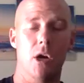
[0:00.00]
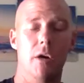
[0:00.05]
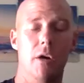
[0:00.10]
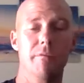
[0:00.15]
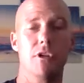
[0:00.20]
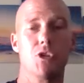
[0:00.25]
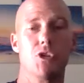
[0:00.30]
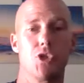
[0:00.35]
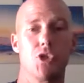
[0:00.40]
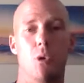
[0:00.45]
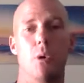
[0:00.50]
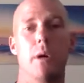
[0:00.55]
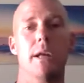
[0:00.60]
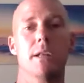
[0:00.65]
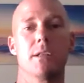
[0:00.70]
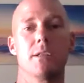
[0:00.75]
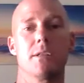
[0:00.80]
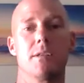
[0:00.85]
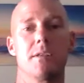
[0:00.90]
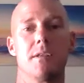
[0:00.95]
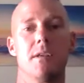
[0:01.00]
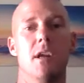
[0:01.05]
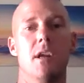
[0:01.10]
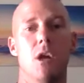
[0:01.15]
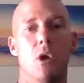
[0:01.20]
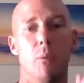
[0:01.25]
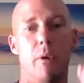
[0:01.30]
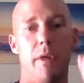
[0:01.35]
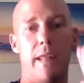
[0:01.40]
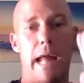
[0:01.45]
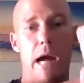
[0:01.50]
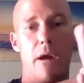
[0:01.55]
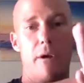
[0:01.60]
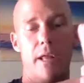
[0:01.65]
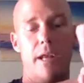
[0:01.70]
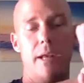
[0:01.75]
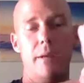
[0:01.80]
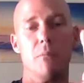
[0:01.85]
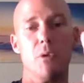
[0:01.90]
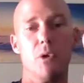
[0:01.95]
of your joints without
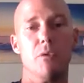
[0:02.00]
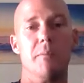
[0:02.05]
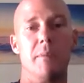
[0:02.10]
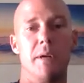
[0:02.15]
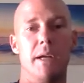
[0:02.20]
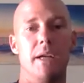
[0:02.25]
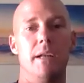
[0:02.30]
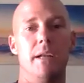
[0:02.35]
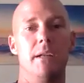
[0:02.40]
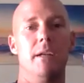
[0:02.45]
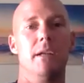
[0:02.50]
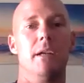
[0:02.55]
any movement